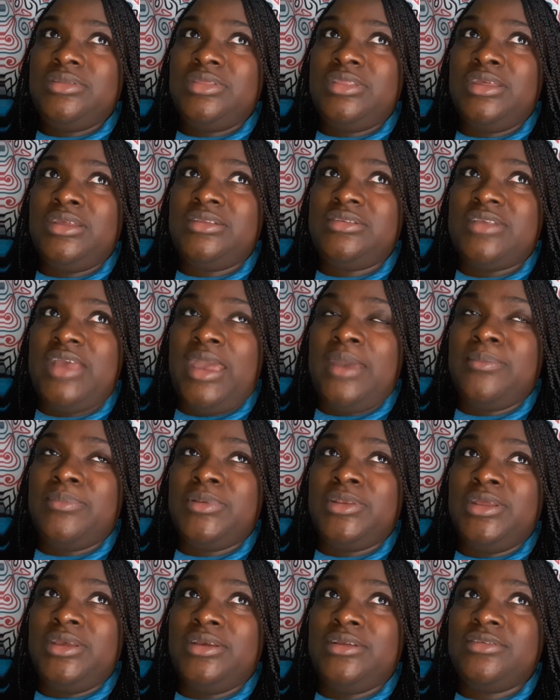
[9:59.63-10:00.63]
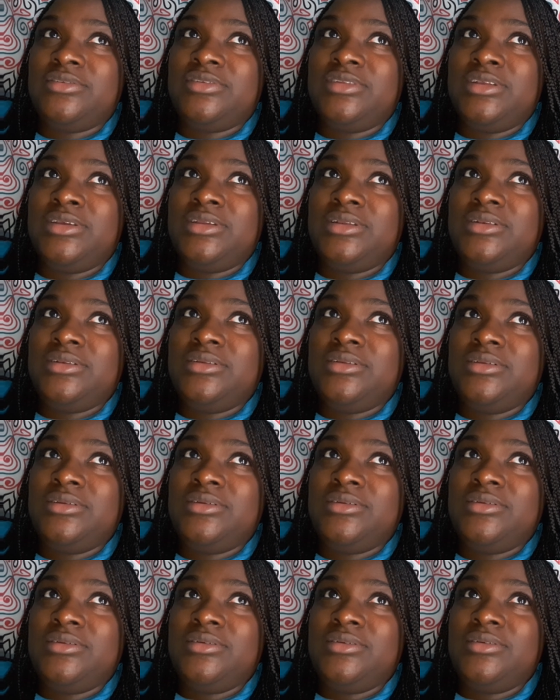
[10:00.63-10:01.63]
things happen to us that
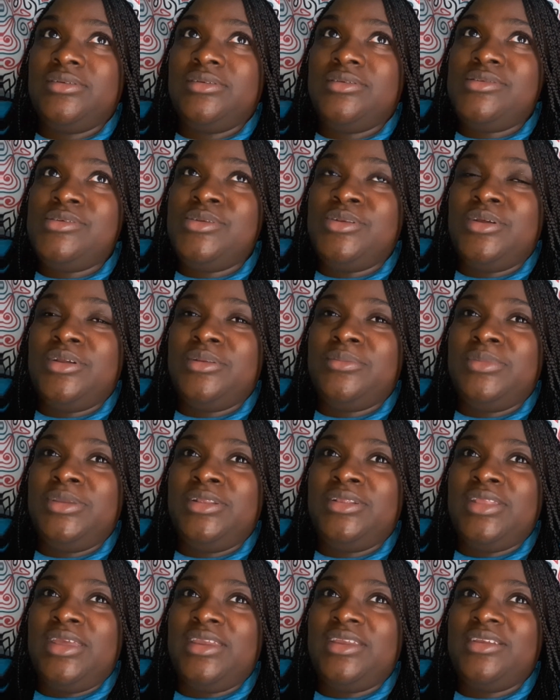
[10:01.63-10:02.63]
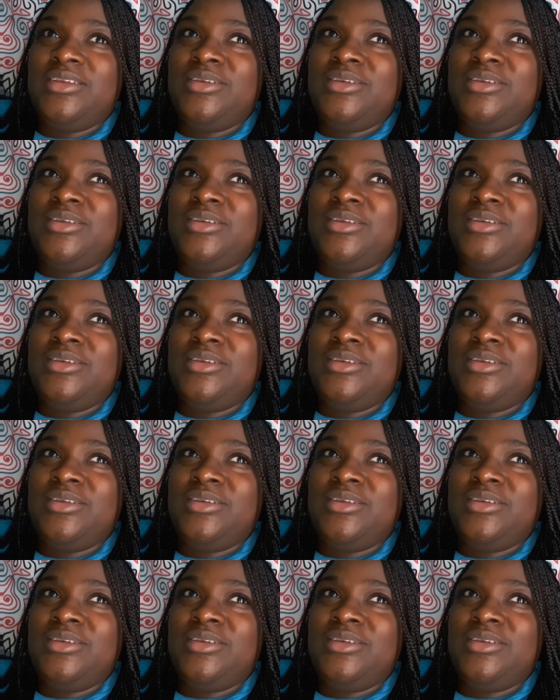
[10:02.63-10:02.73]
you know what I mean? Like,